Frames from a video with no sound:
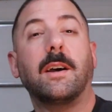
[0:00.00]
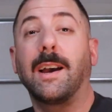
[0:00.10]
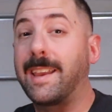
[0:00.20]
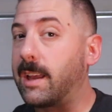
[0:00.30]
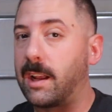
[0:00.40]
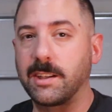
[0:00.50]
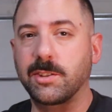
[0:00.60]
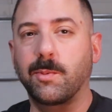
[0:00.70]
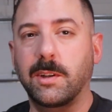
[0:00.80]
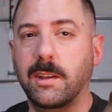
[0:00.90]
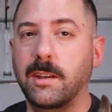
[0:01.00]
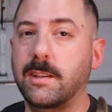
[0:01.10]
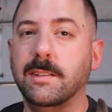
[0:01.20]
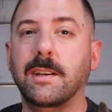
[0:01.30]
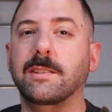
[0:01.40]
Again, I just wanted to
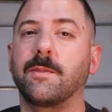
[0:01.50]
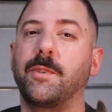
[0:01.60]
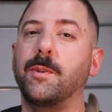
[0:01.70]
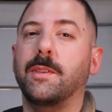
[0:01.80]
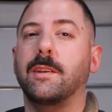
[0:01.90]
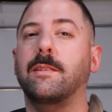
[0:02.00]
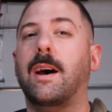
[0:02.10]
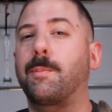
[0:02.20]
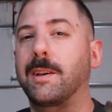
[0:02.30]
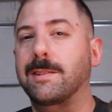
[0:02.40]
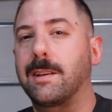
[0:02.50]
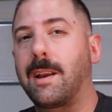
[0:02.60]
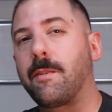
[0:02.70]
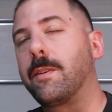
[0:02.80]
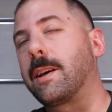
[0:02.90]
discuss a few of the topics
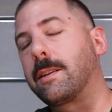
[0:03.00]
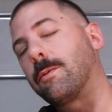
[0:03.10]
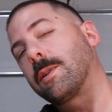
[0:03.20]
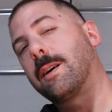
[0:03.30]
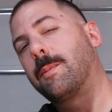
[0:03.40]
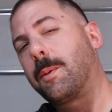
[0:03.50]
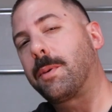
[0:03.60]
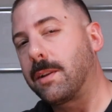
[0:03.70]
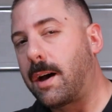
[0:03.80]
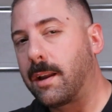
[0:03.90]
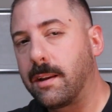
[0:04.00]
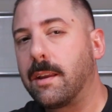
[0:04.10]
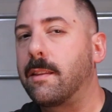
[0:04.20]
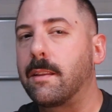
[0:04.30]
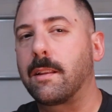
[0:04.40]
that I feel like don't come up a lot
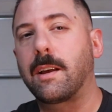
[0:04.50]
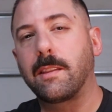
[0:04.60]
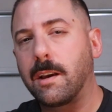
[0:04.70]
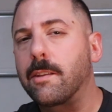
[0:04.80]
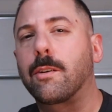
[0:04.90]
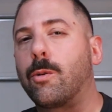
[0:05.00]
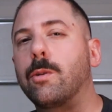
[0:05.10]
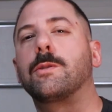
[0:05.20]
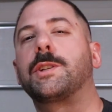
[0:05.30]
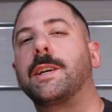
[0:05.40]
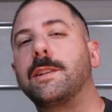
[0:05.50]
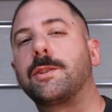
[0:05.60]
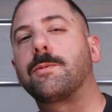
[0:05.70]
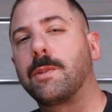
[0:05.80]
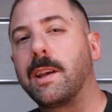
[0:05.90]
in a lot of the other oil
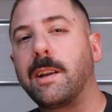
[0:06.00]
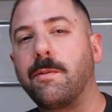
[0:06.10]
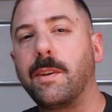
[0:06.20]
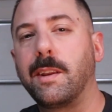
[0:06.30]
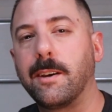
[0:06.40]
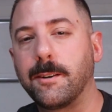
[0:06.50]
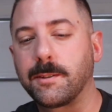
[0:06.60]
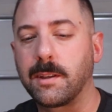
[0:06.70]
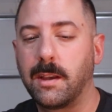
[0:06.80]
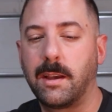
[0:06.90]
change related videos.